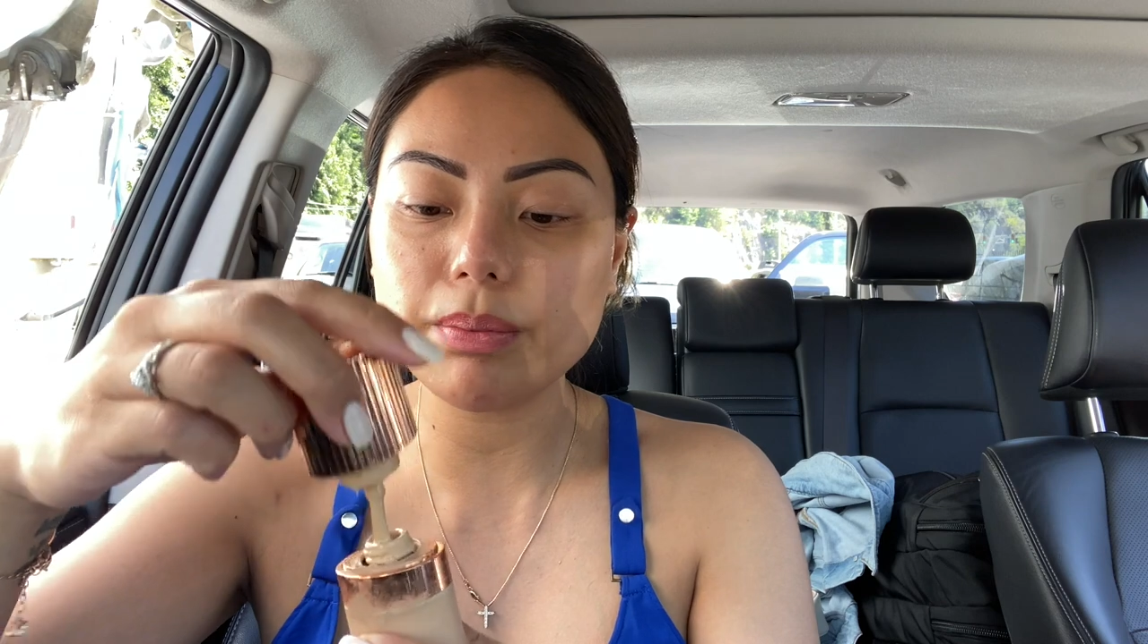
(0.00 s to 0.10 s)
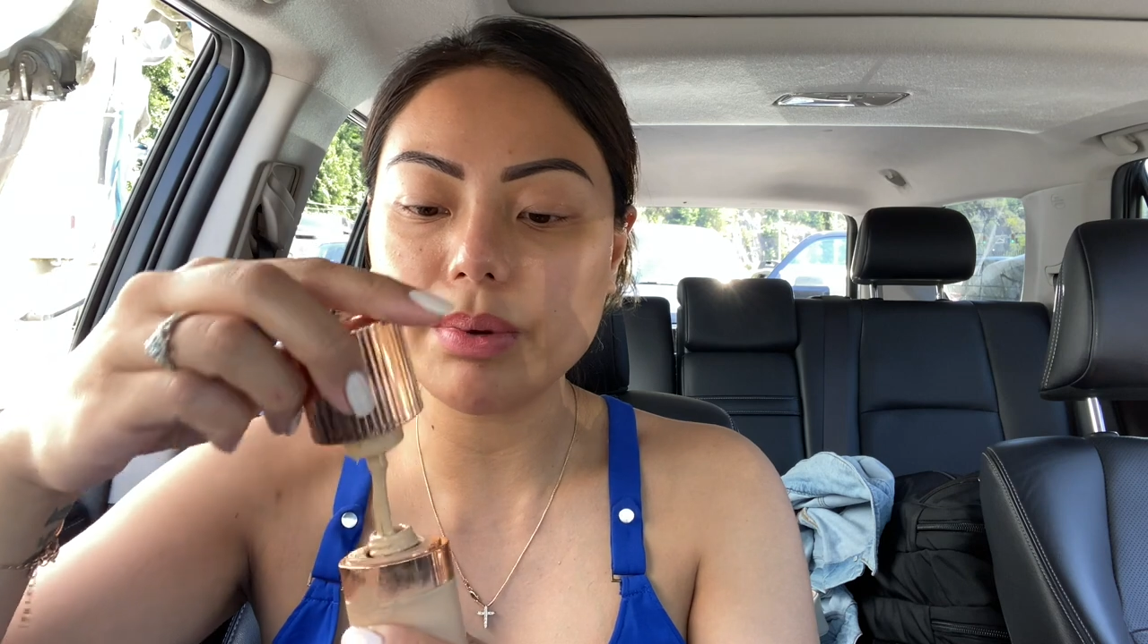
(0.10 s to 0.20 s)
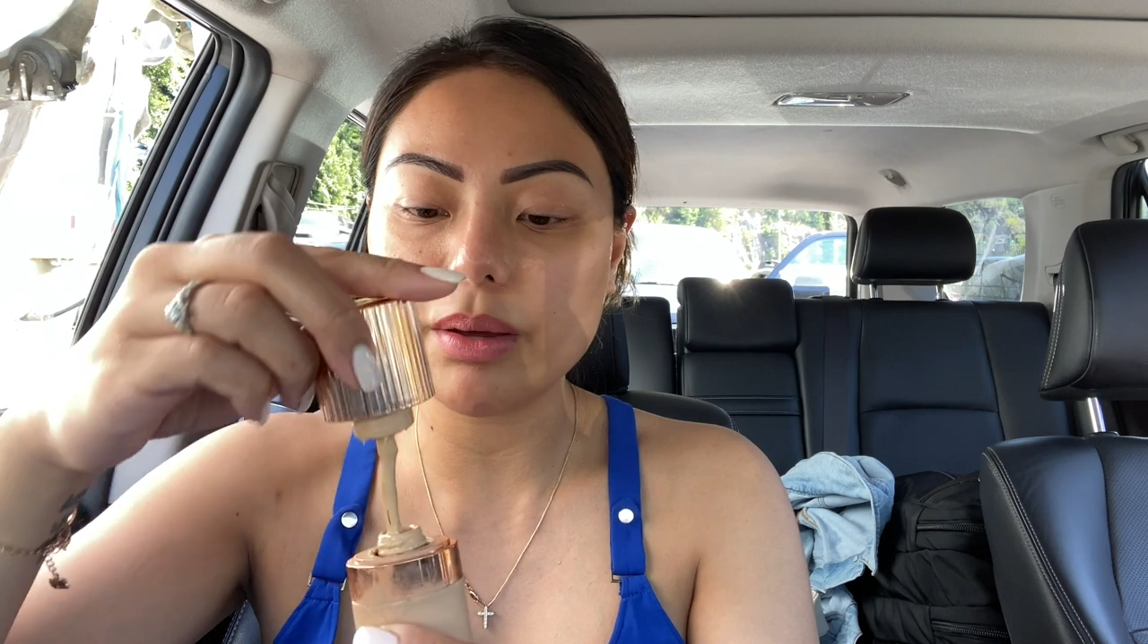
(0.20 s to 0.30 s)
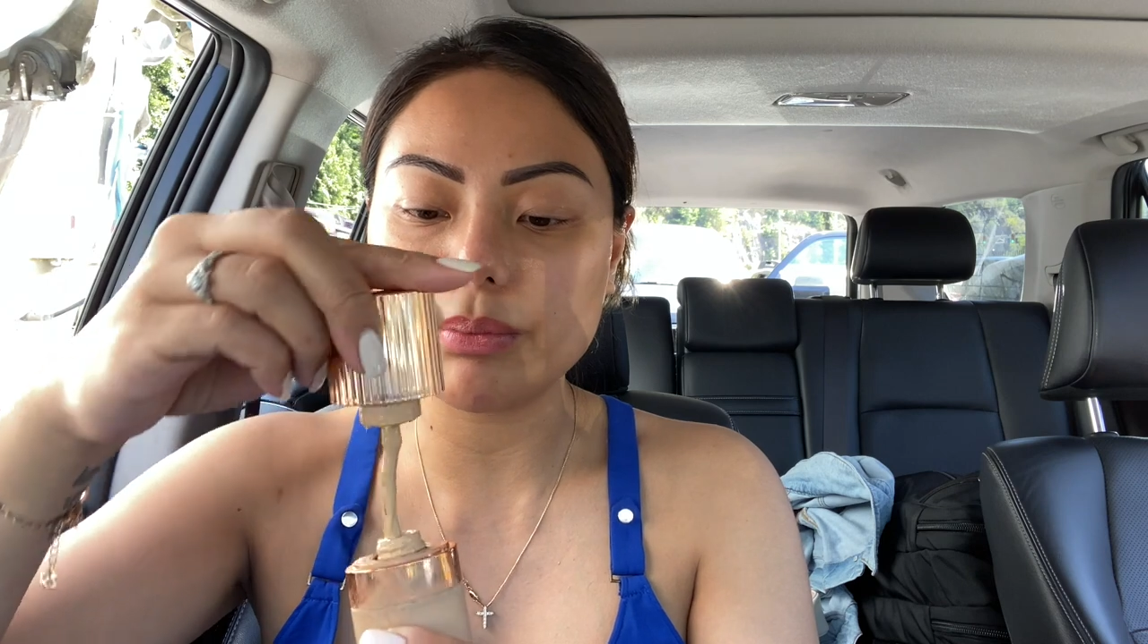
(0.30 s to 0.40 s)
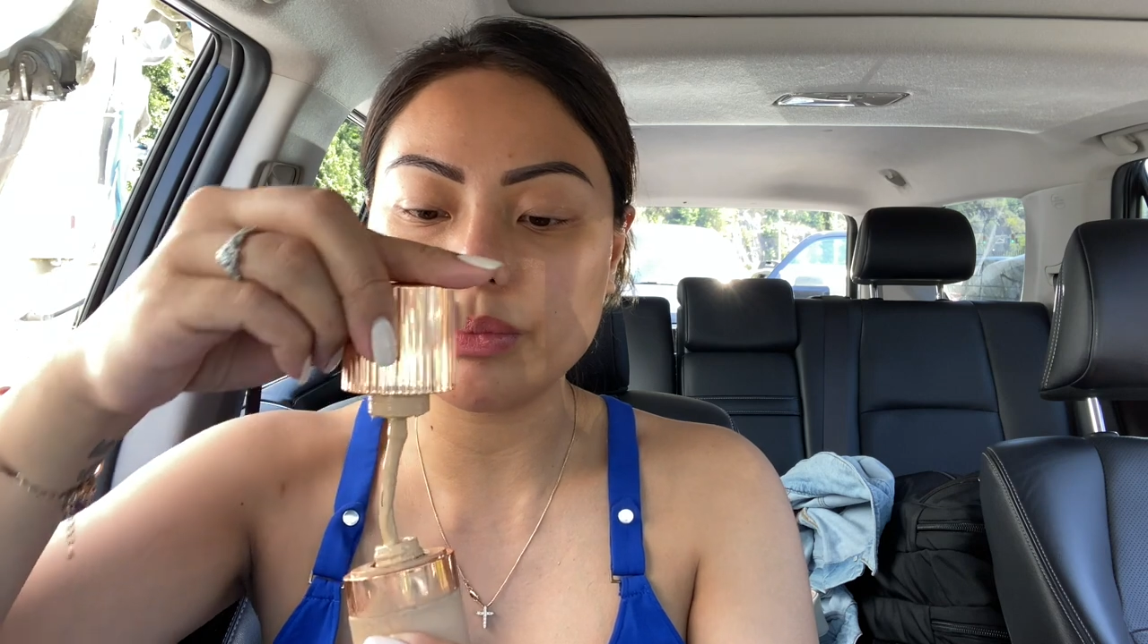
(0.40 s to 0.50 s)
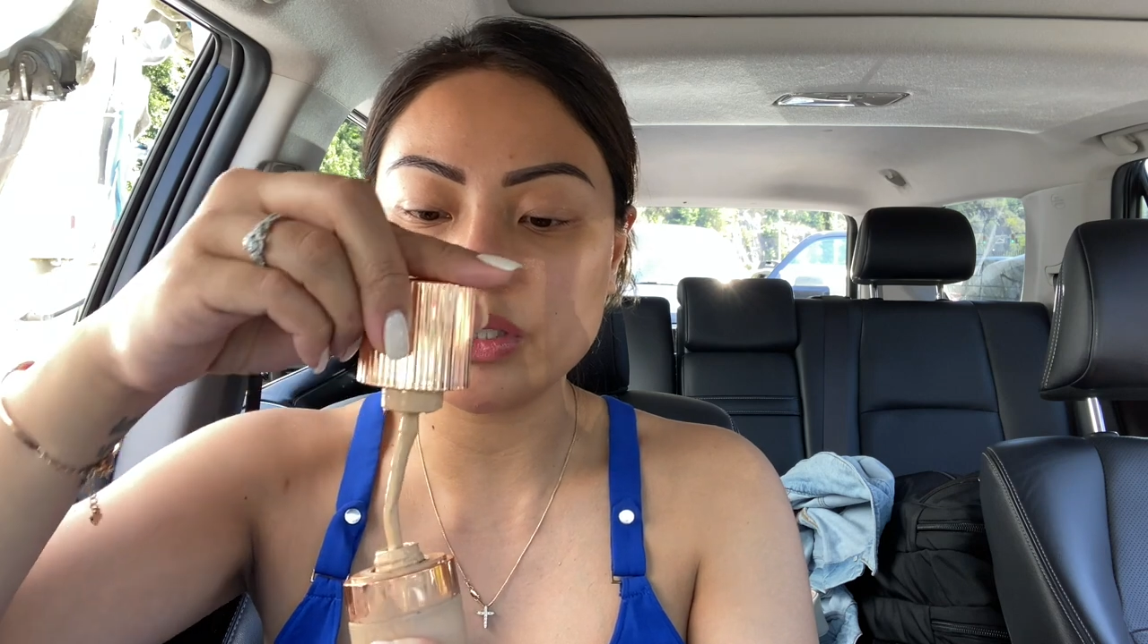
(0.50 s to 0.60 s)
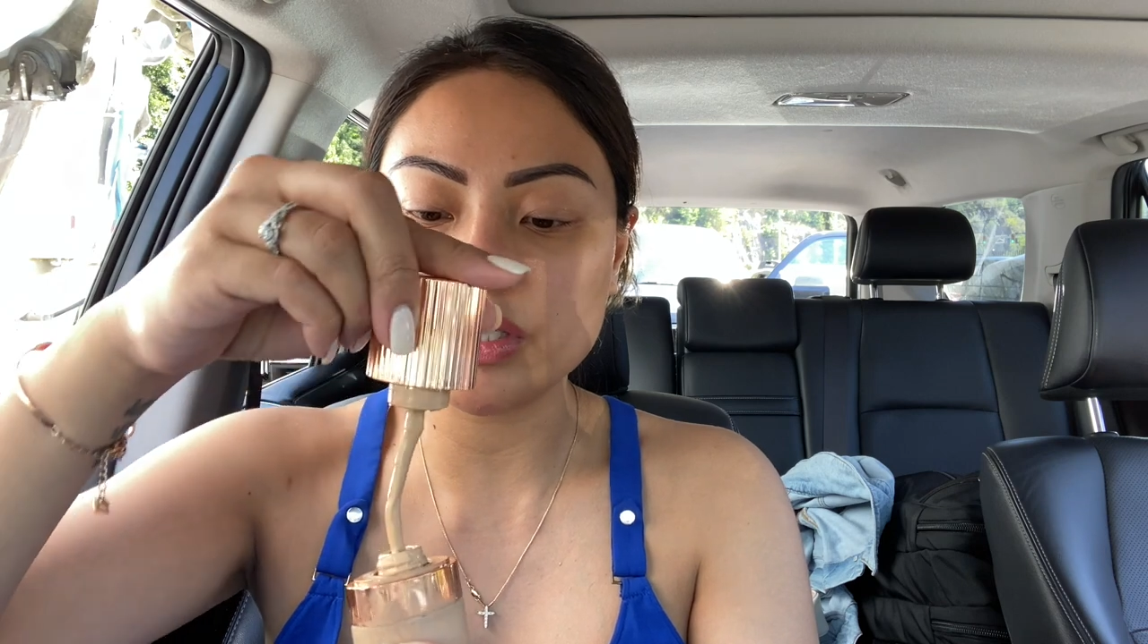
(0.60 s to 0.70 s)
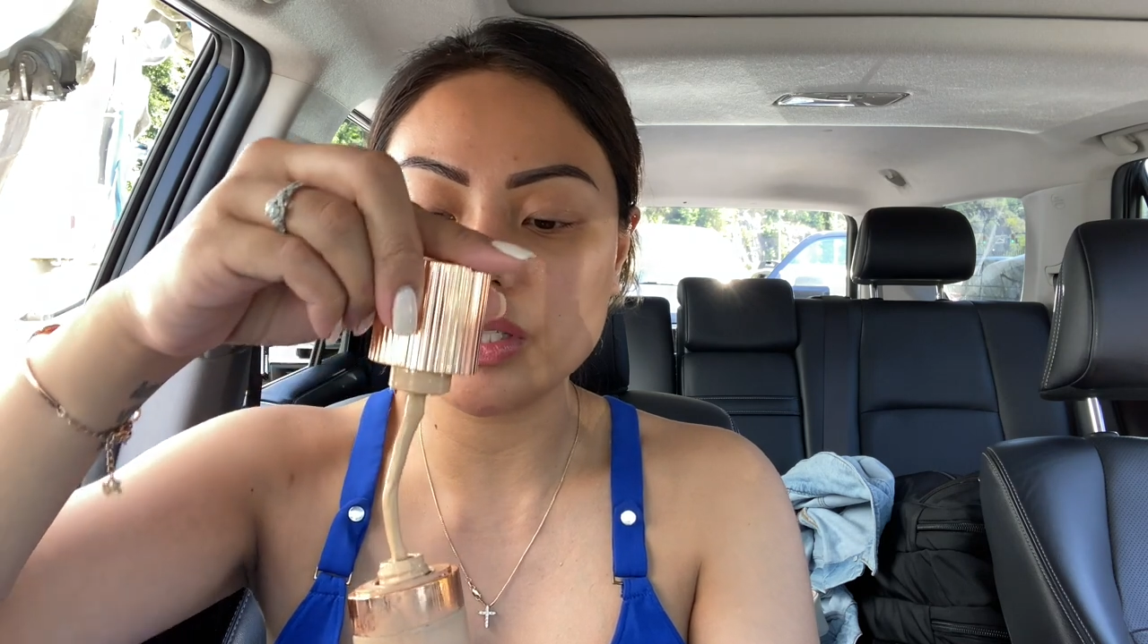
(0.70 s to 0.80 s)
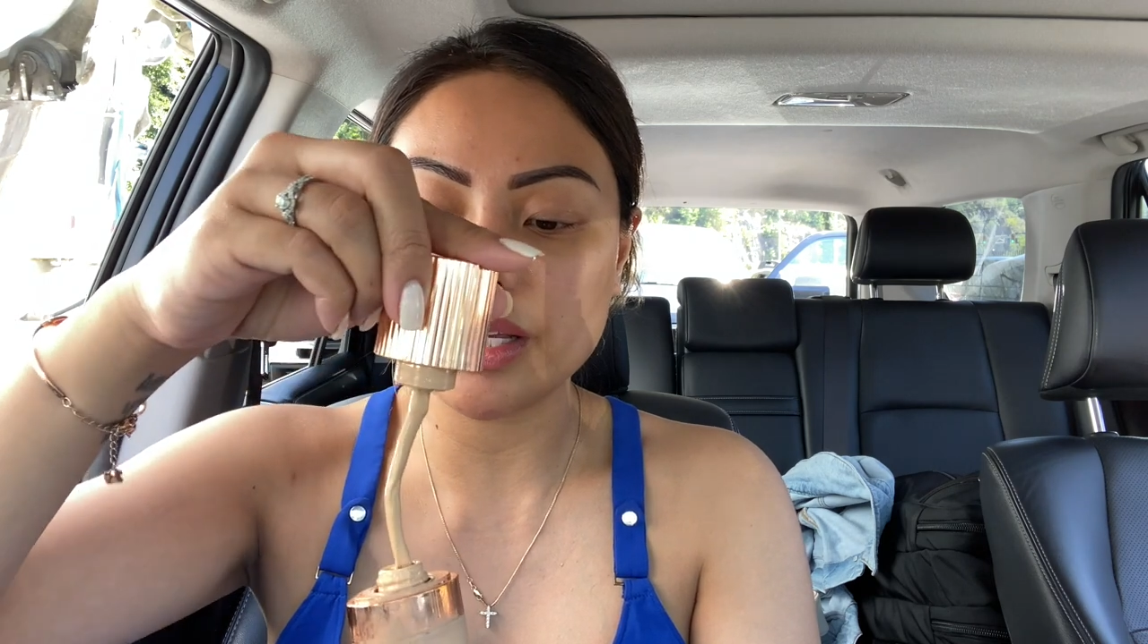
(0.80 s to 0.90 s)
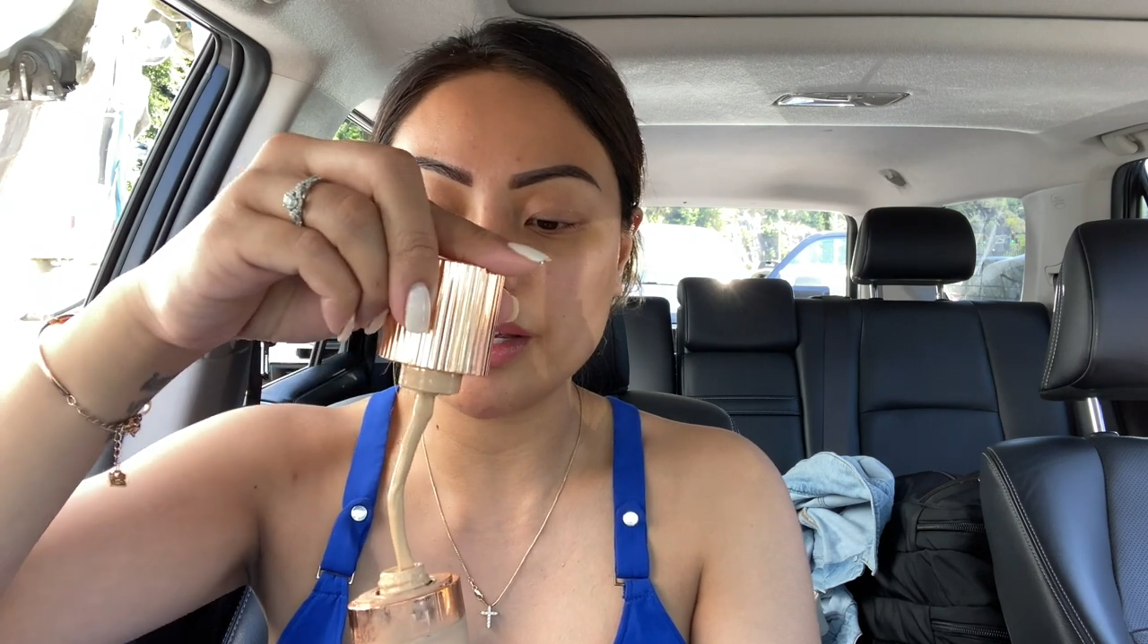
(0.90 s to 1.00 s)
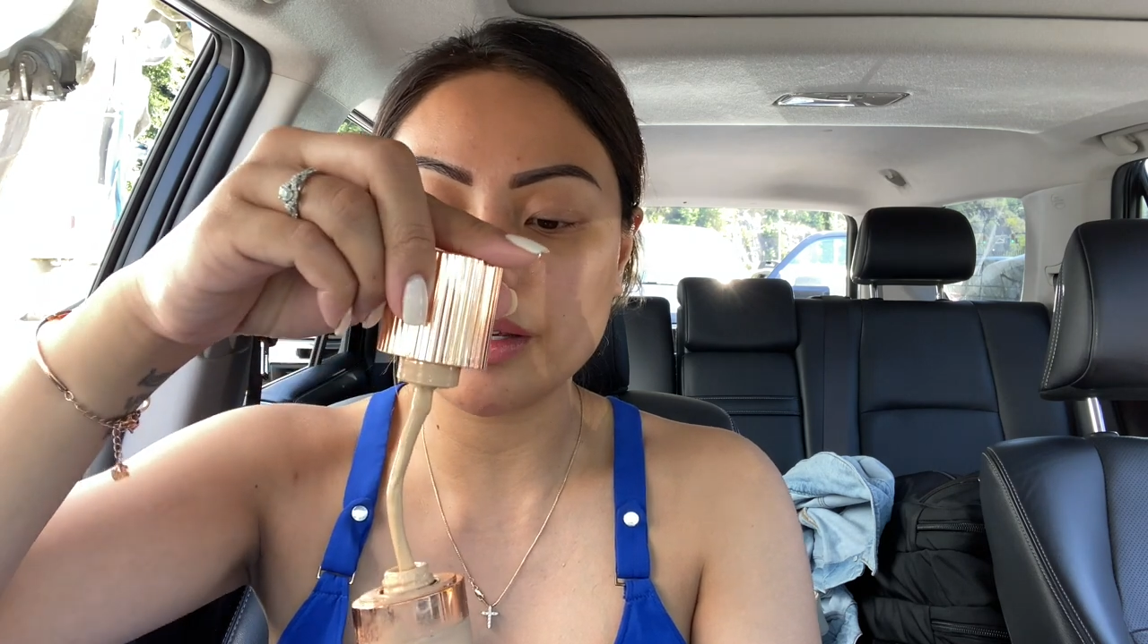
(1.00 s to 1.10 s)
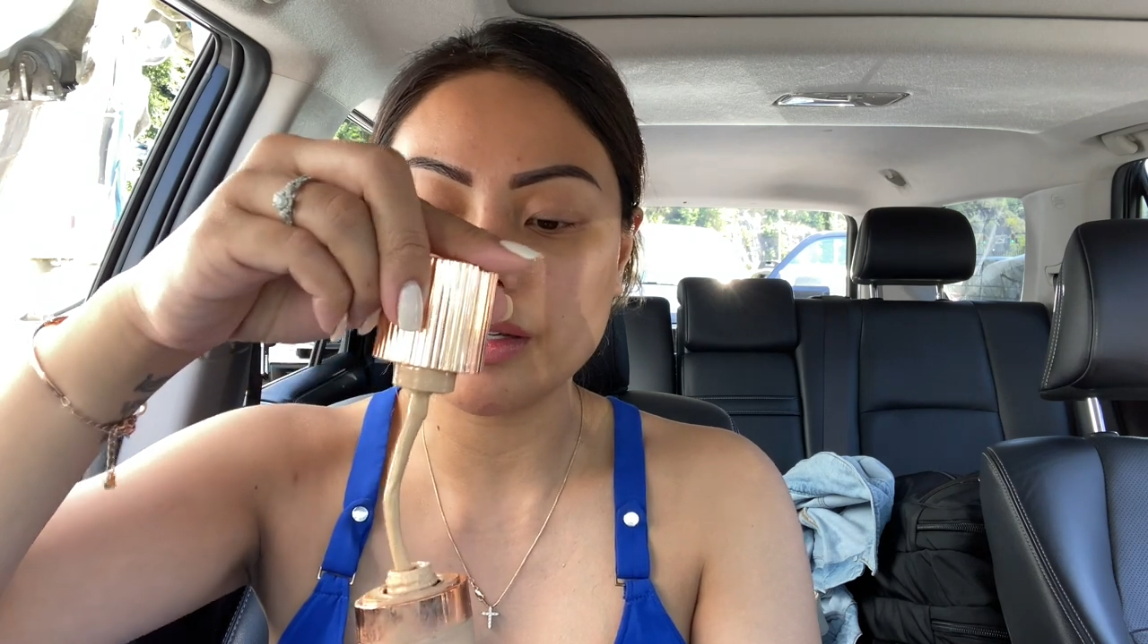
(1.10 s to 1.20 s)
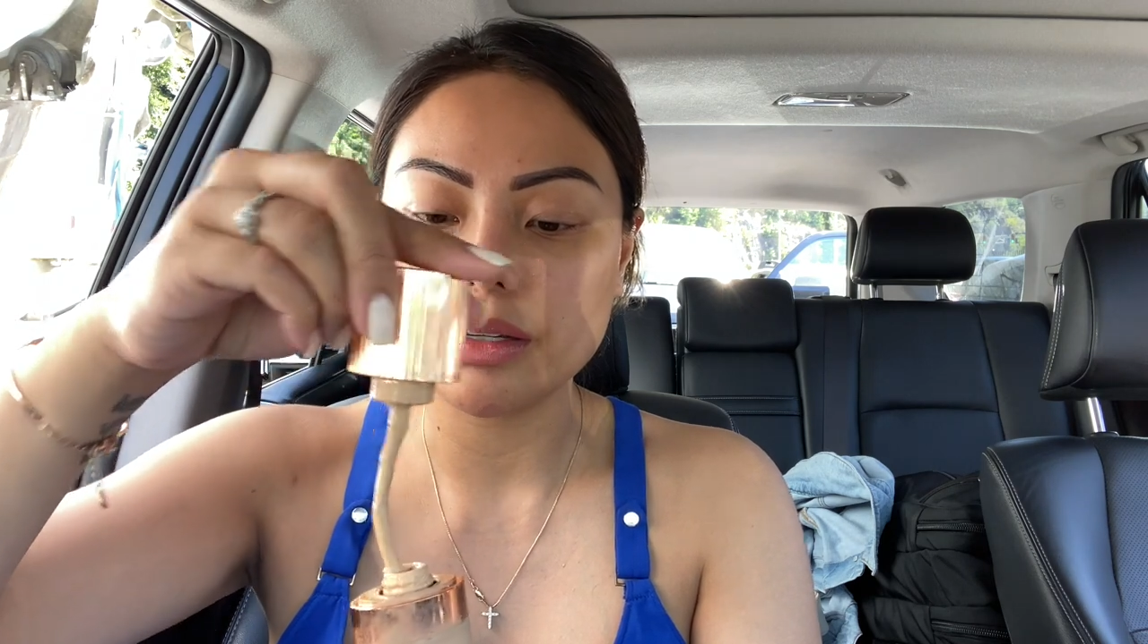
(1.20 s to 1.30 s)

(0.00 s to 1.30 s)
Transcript: pump, which is like